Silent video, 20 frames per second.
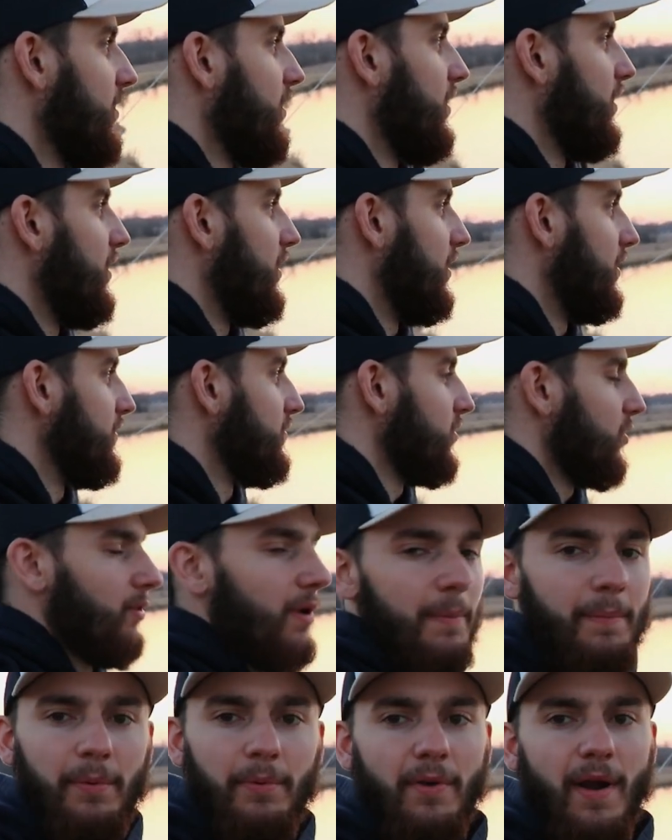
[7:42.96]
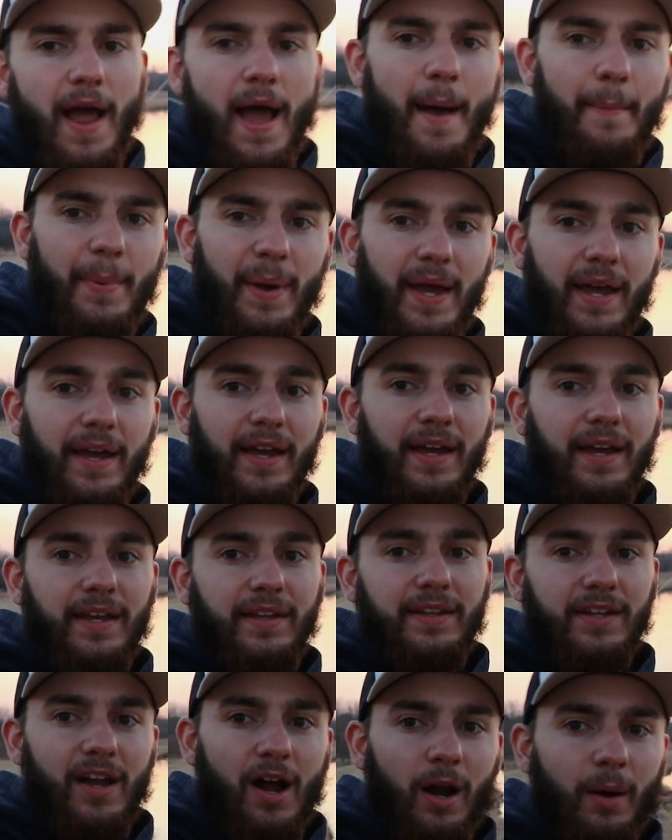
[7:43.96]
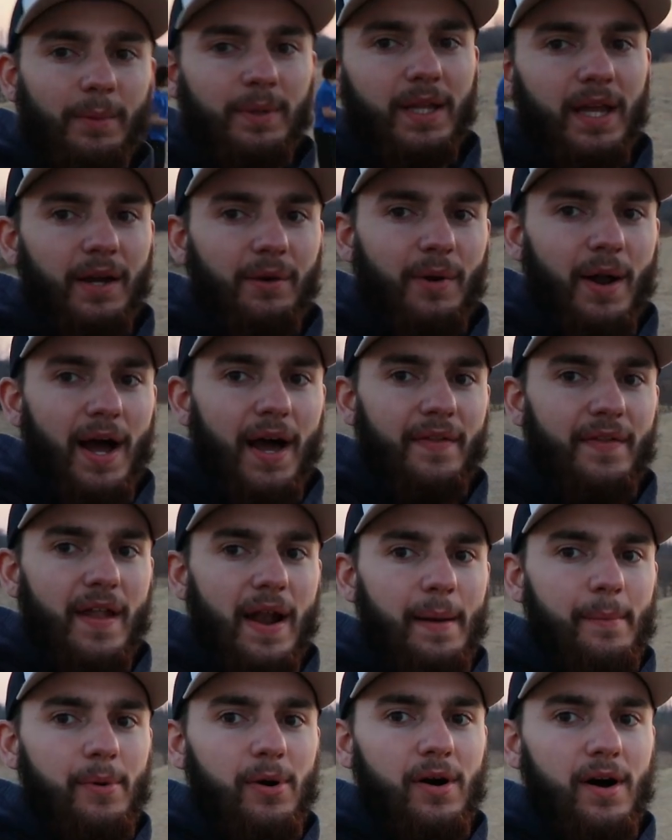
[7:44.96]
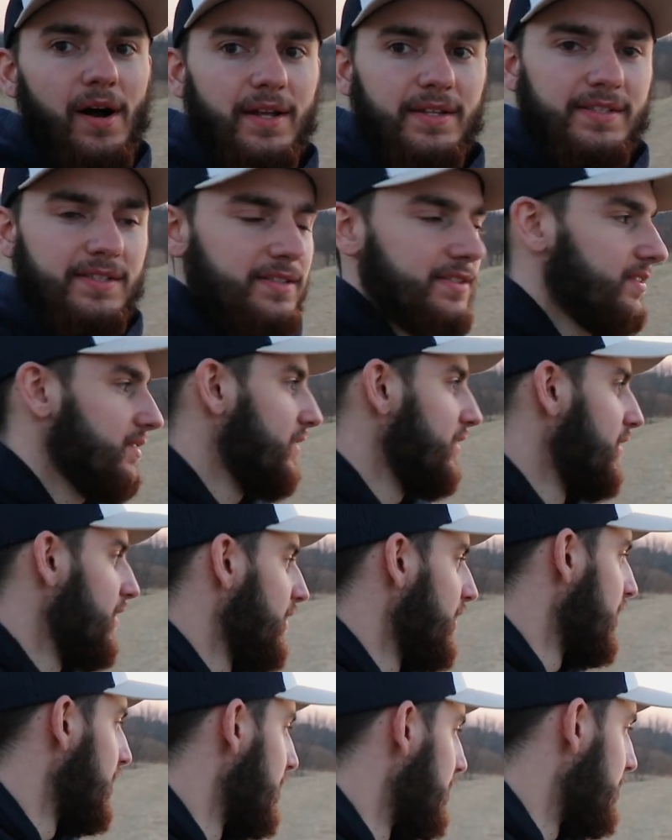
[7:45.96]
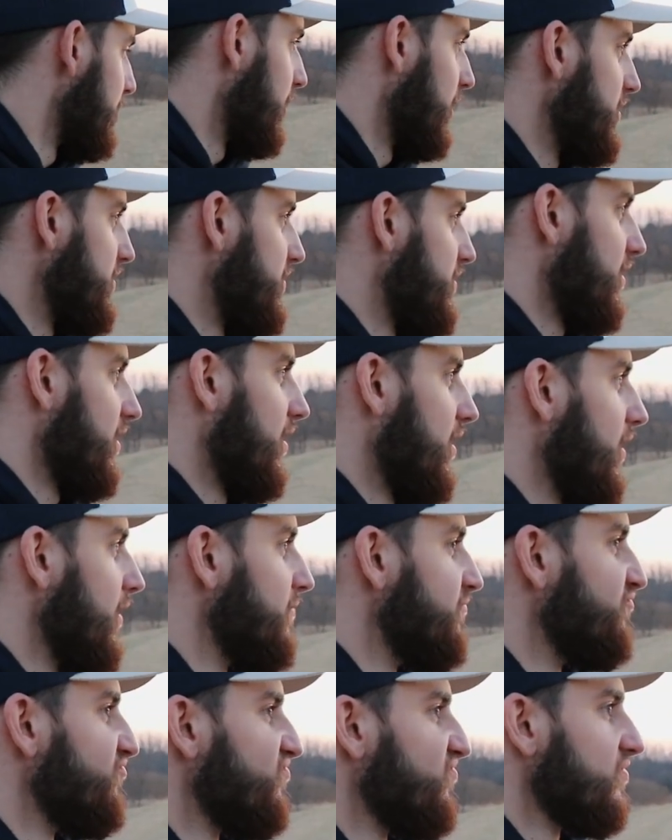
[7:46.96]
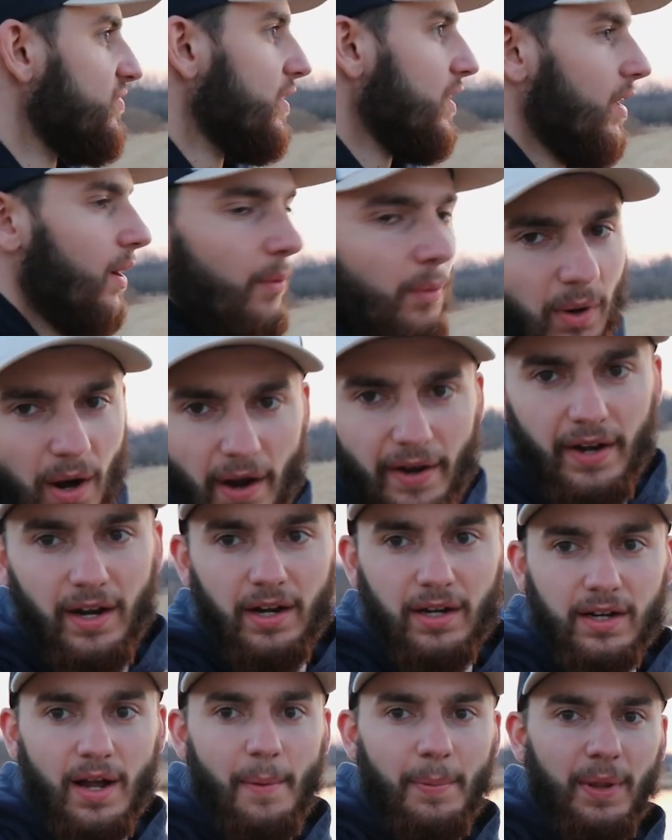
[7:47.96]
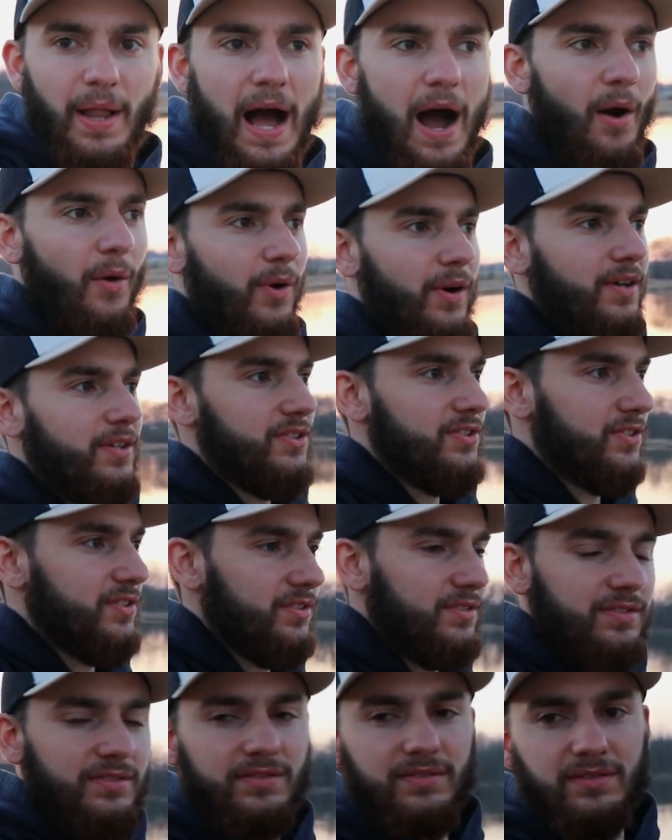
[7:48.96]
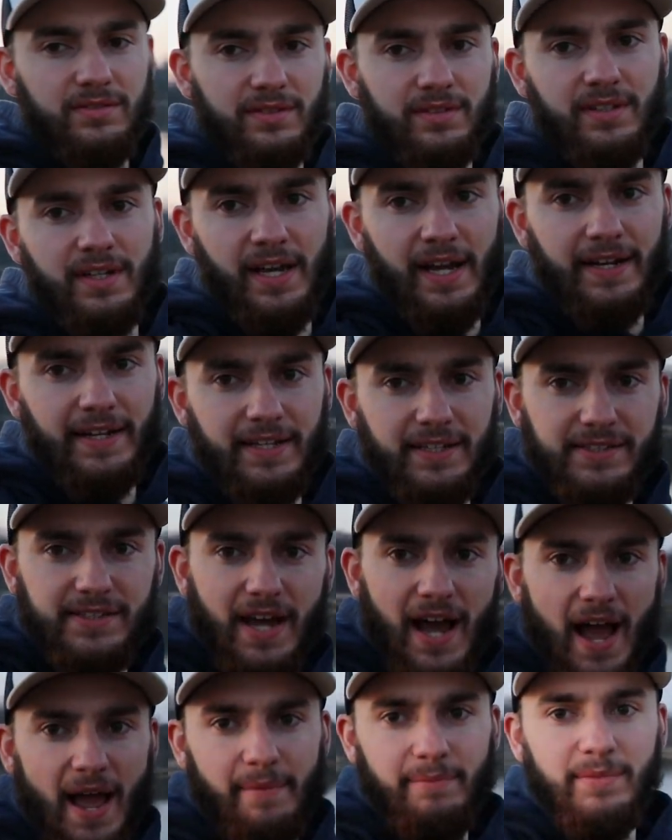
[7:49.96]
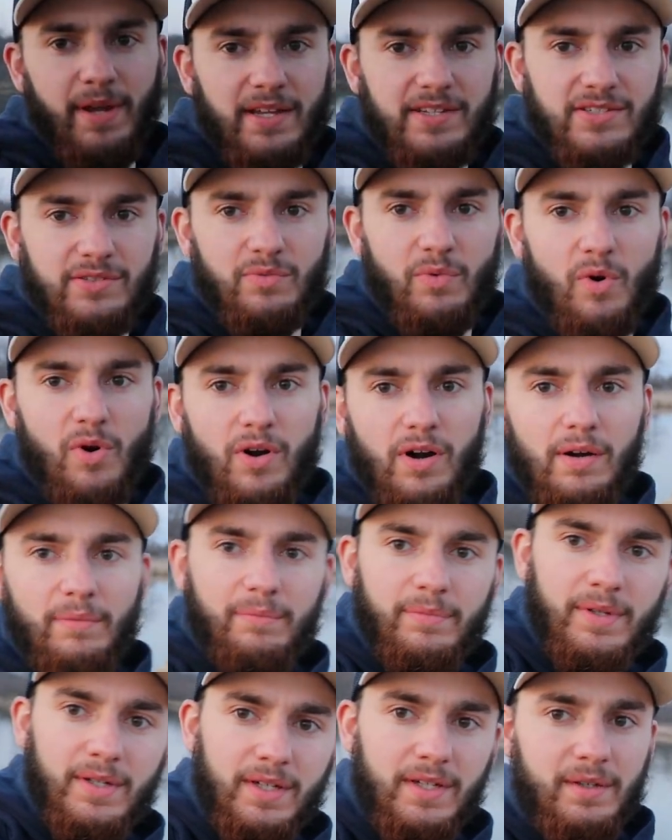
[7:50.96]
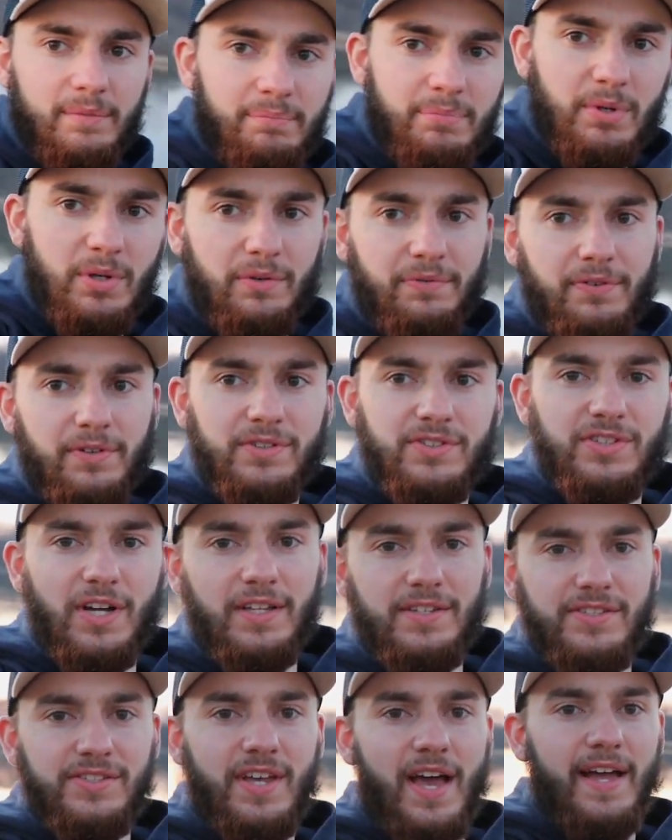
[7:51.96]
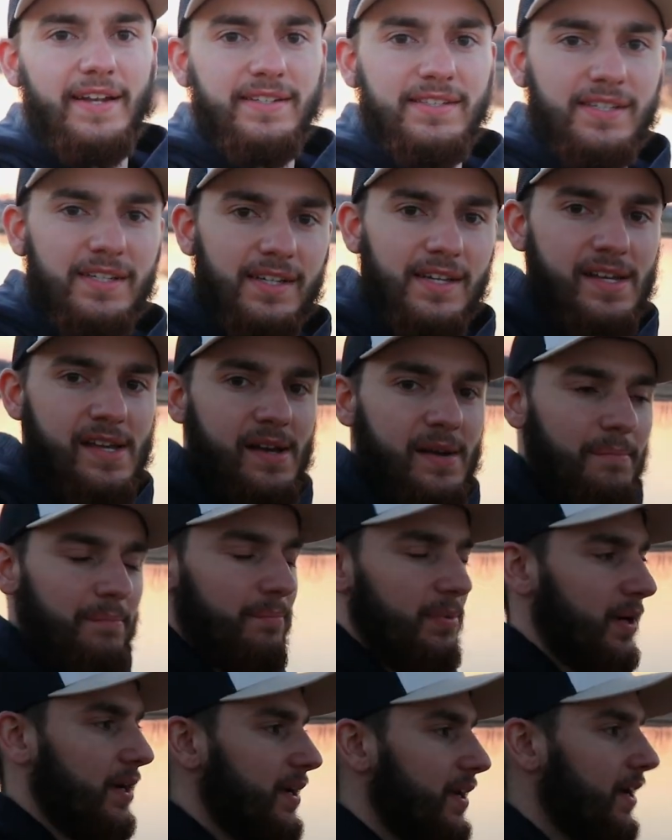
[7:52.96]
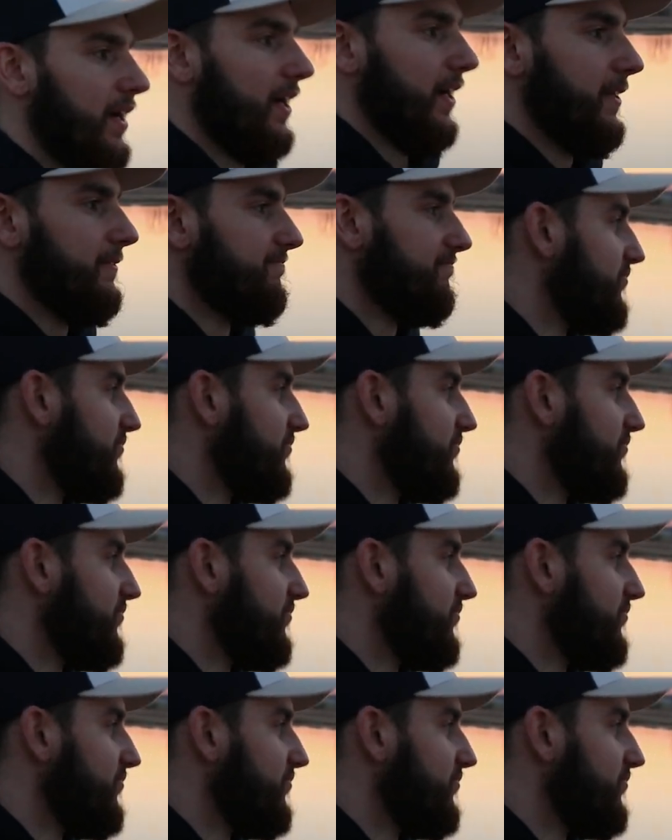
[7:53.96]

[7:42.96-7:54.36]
uh, the Rippin' Rap and the carbon light rod that I bought. But uh, we're out here a couple hours, had a good time, nice and warm, beautiful sunset. But uh,